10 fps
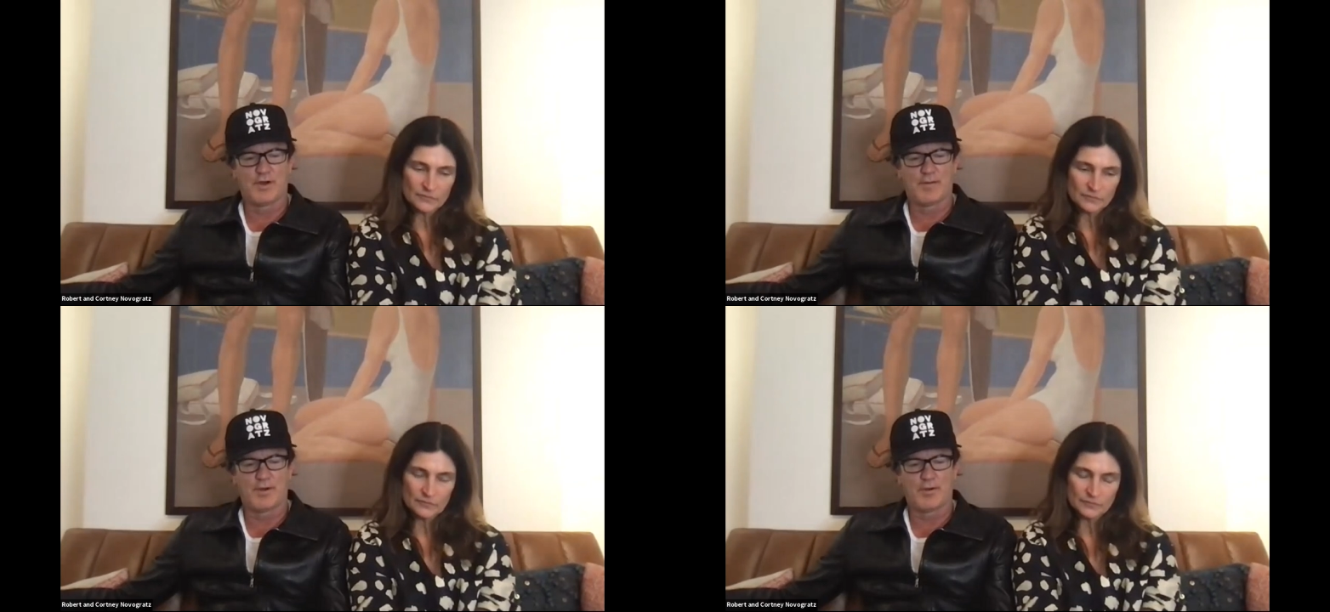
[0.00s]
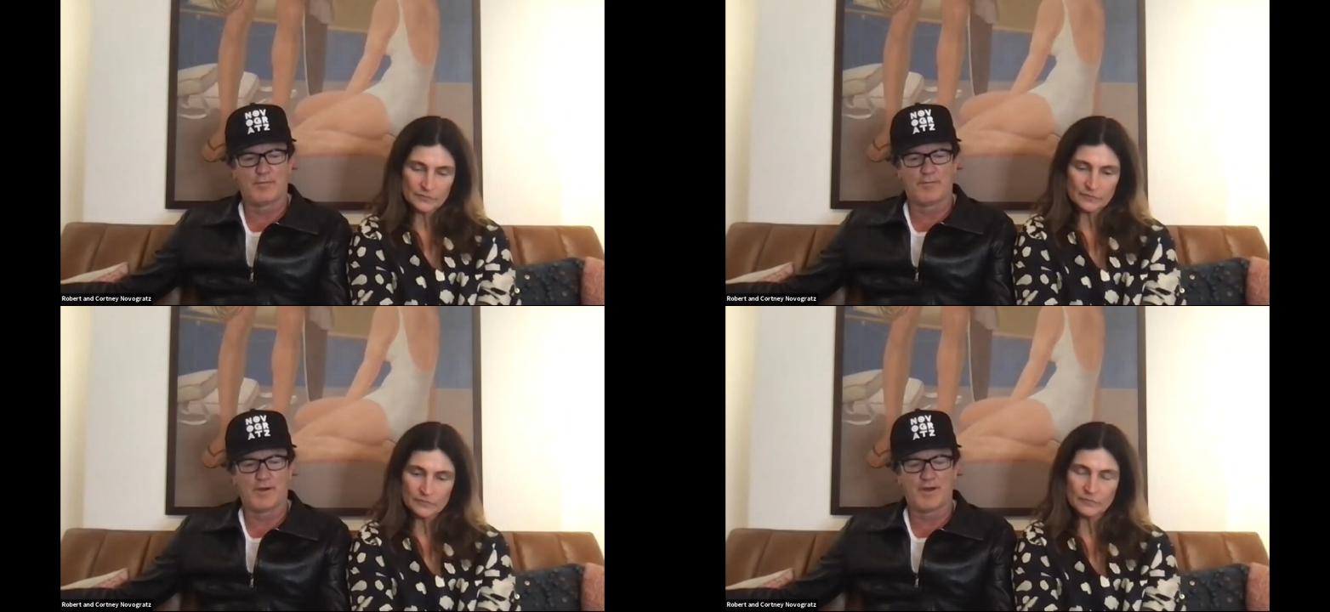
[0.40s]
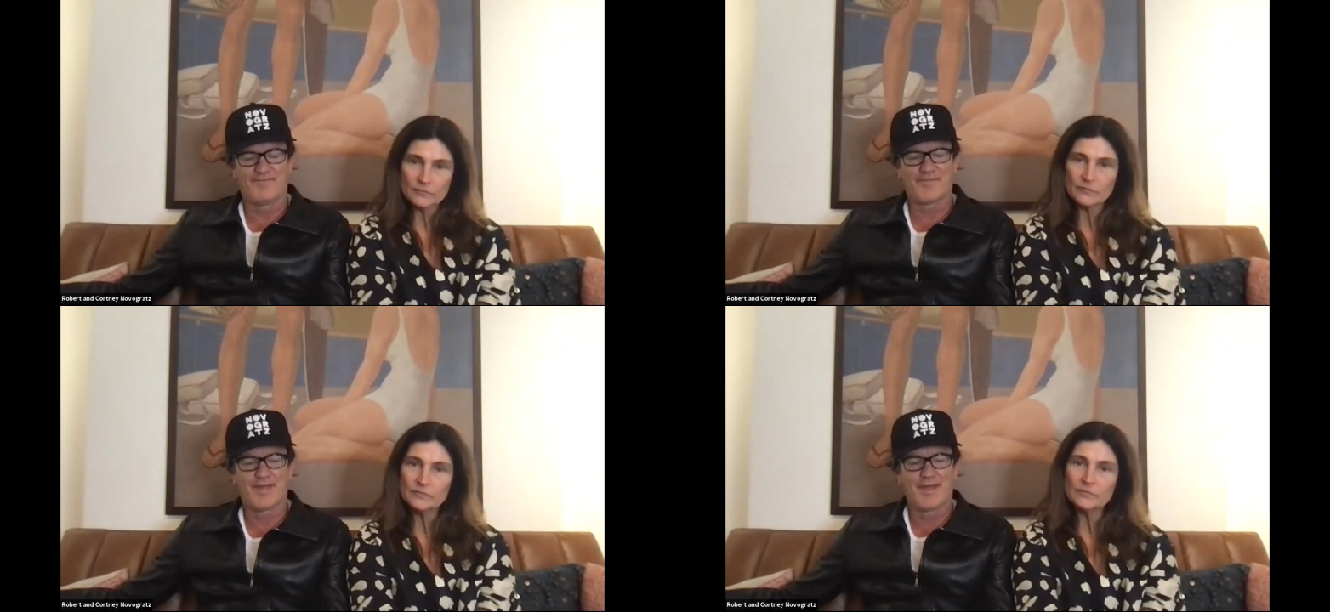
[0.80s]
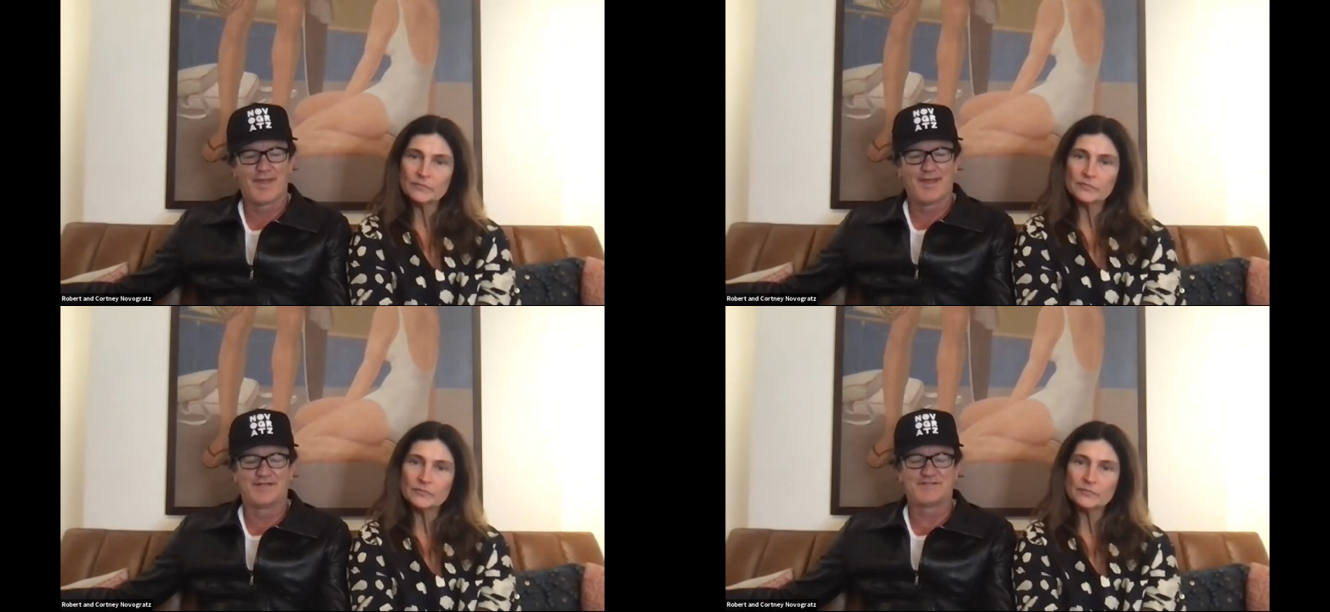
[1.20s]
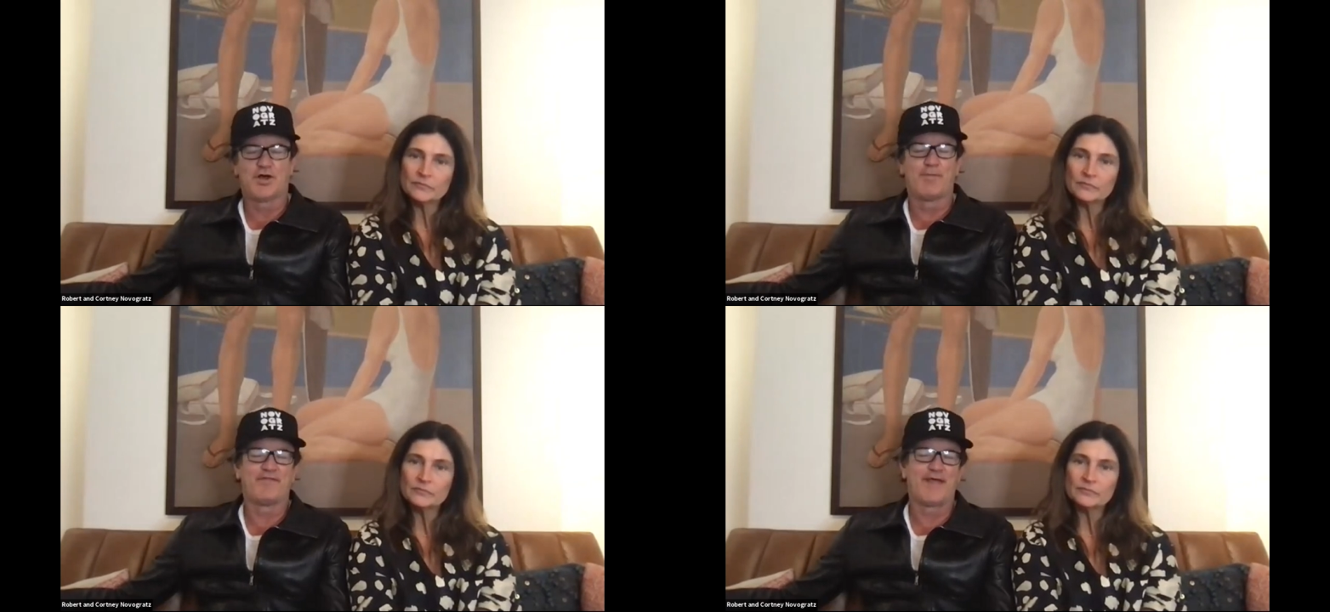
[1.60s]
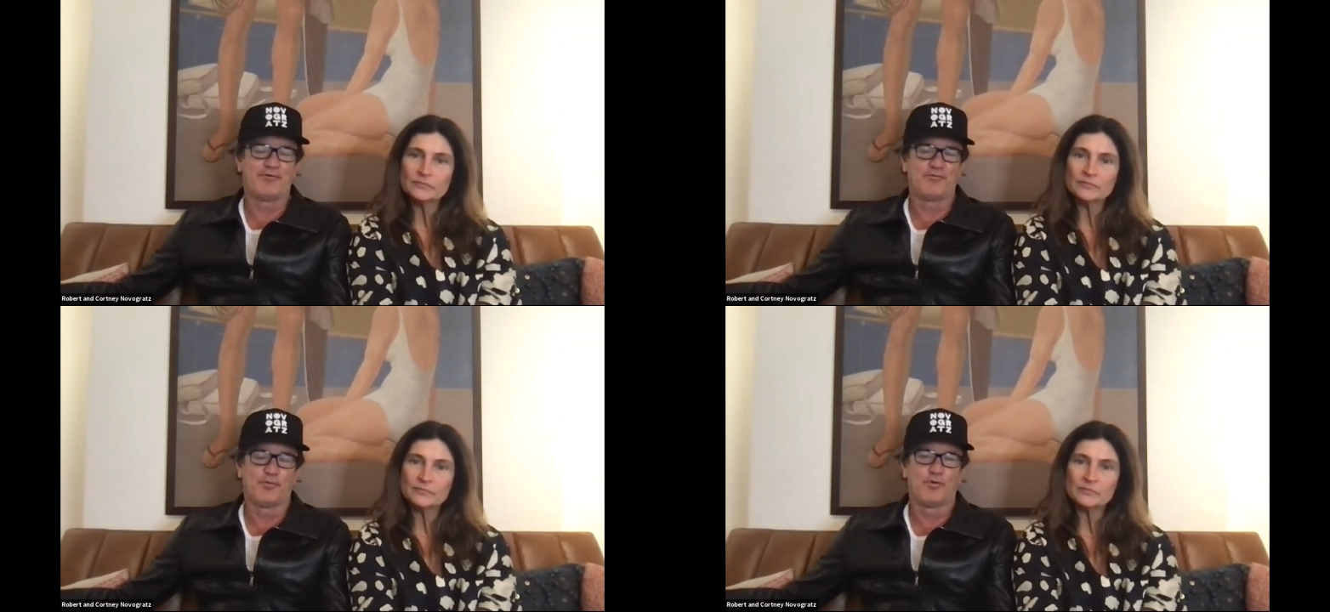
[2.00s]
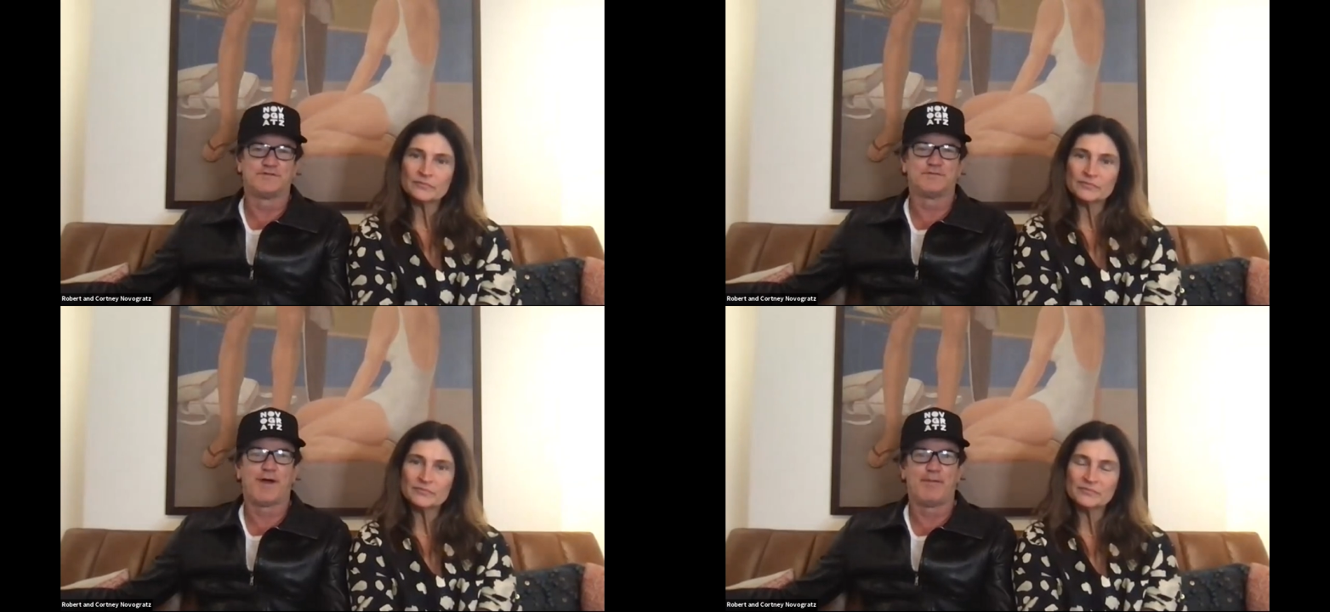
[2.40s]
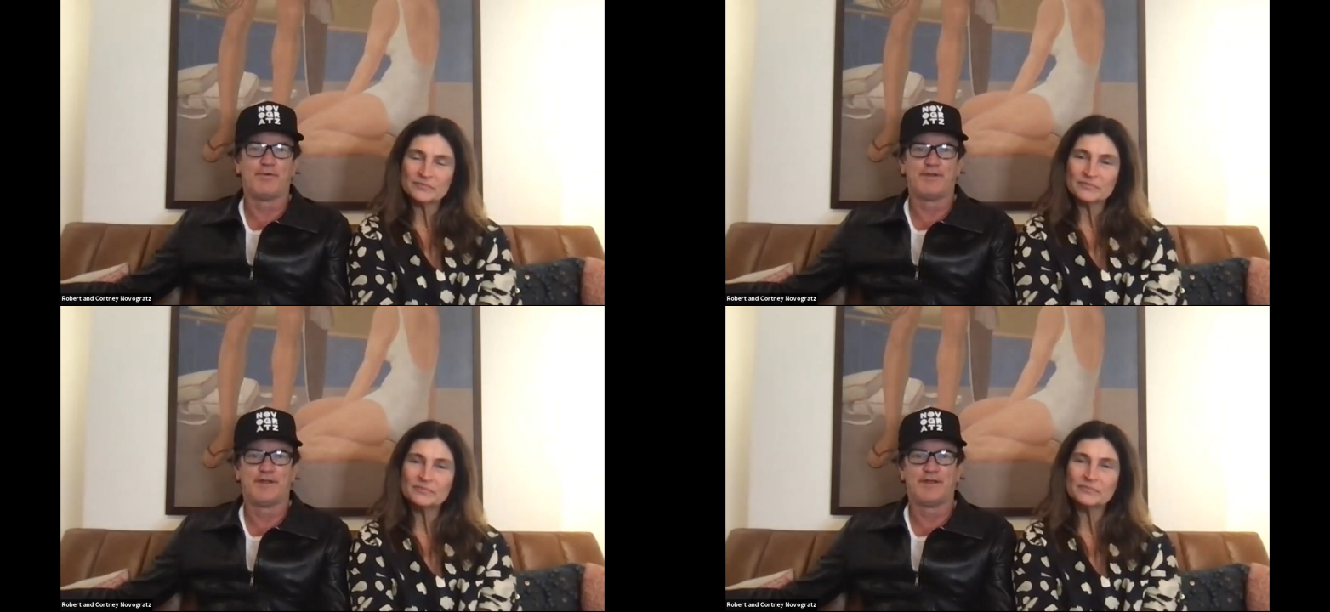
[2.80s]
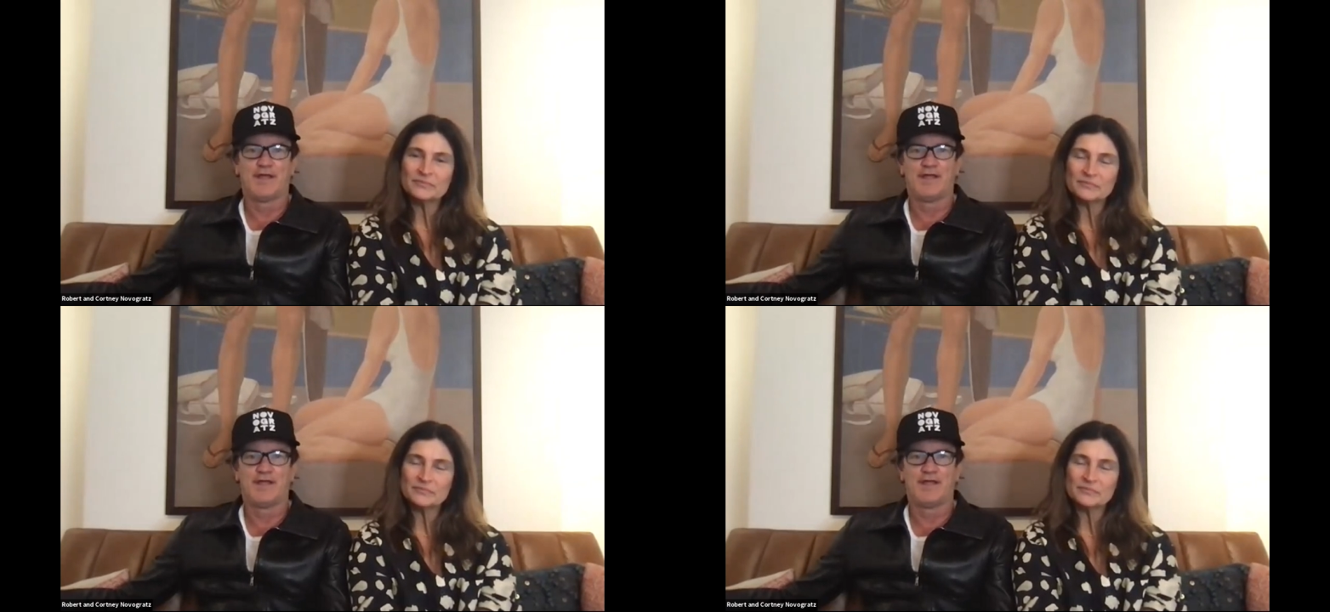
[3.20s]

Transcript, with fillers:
Speaker 1: Um, uh, it's all about the outdoors, in my opinion.